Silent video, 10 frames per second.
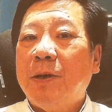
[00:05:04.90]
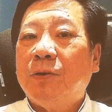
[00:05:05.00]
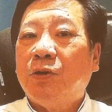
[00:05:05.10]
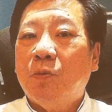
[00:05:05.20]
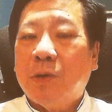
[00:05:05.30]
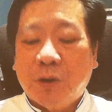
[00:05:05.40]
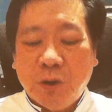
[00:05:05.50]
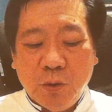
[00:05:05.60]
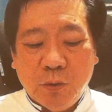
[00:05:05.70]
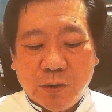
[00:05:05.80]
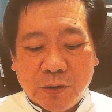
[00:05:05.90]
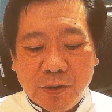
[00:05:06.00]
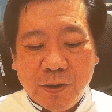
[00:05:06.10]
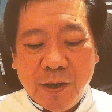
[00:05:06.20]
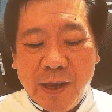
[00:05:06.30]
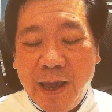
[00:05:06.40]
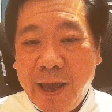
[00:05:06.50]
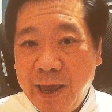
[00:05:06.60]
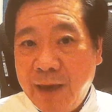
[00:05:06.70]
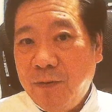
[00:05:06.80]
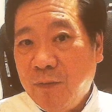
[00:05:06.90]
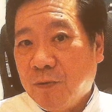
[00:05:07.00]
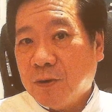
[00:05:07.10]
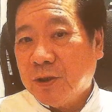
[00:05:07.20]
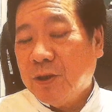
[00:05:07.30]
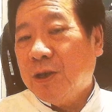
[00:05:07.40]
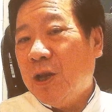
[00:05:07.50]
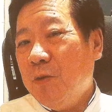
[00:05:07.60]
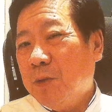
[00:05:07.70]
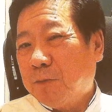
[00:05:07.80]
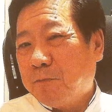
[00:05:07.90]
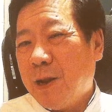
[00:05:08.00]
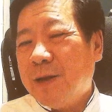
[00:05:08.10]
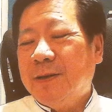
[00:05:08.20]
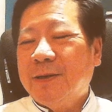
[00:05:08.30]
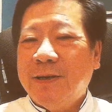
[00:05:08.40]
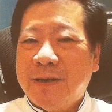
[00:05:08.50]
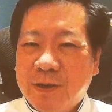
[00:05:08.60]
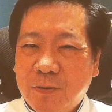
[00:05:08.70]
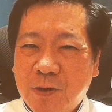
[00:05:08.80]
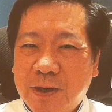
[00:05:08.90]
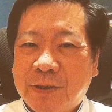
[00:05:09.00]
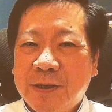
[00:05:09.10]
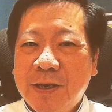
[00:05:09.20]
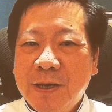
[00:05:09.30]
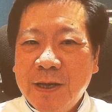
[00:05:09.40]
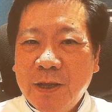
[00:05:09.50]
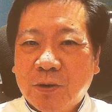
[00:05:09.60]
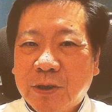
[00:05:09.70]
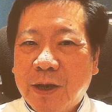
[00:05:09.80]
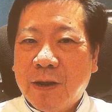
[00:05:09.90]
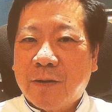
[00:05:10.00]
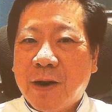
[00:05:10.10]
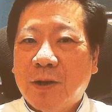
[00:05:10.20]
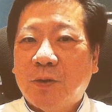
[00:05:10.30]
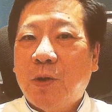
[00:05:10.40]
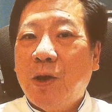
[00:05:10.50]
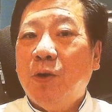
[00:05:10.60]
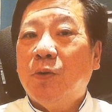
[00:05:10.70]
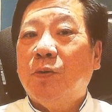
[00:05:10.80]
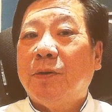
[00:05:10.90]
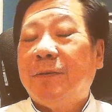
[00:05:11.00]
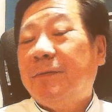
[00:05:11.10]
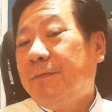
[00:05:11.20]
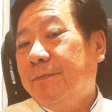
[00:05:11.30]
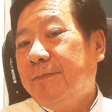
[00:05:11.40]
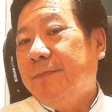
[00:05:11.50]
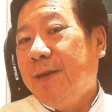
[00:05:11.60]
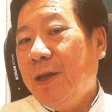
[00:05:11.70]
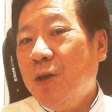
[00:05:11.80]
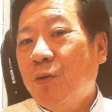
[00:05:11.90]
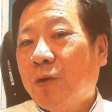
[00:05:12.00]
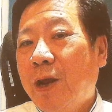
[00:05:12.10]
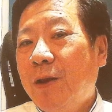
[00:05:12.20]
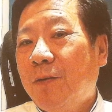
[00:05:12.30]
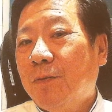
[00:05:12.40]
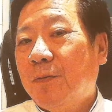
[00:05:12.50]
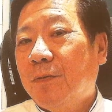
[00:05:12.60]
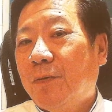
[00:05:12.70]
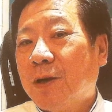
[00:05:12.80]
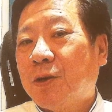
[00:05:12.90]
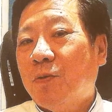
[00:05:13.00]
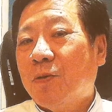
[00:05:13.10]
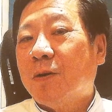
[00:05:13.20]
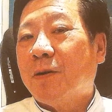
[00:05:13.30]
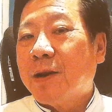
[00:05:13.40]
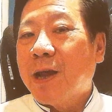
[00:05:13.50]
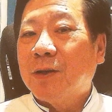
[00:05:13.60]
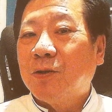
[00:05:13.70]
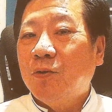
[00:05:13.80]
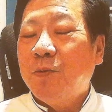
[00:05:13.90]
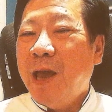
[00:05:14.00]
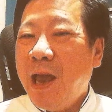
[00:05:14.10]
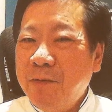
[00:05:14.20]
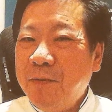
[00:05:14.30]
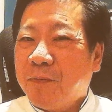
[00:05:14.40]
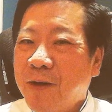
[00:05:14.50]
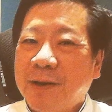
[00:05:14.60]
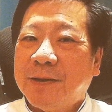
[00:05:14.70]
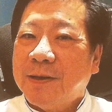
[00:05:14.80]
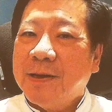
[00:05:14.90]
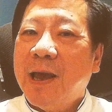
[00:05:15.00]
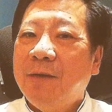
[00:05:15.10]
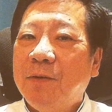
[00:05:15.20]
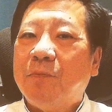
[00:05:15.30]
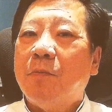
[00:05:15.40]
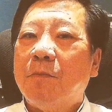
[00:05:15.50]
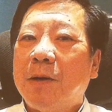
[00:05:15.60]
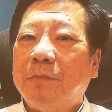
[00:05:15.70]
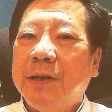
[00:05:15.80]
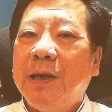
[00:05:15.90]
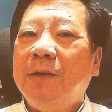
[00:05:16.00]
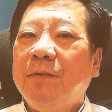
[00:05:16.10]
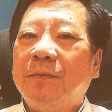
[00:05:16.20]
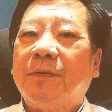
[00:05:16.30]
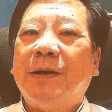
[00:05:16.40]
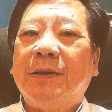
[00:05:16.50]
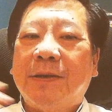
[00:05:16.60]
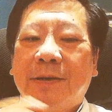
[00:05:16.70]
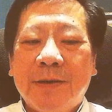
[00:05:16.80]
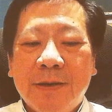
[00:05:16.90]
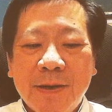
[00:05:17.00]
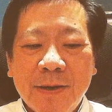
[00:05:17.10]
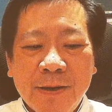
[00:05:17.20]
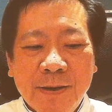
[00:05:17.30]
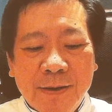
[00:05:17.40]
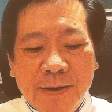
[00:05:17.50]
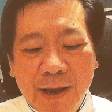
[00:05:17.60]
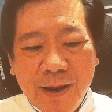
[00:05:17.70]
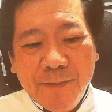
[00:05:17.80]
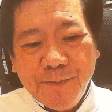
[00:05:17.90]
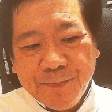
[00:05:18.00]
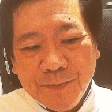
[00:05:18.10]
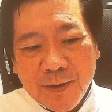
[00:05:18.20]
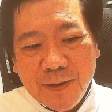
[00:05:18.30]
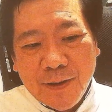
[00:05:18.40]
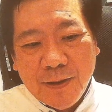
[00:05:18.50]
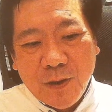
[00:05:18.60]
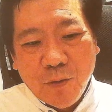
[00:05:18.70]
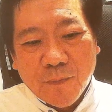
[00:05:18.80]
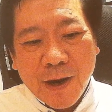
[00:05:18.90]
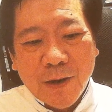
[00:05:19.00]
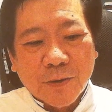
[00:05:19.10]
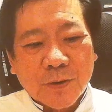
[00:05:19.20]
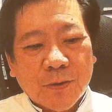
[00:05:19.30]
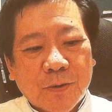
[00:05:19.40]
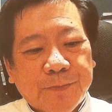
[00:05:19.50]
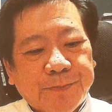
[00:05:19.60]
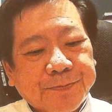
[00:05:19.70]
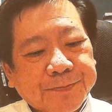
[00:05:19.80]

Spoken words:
is you must use heavy forces and you must plunder. In other words, those are the grounds where you would, in Ukraine-Russian war context, you will be heavy fighting, heavy bombardment, heavy fighting. Then you'll find also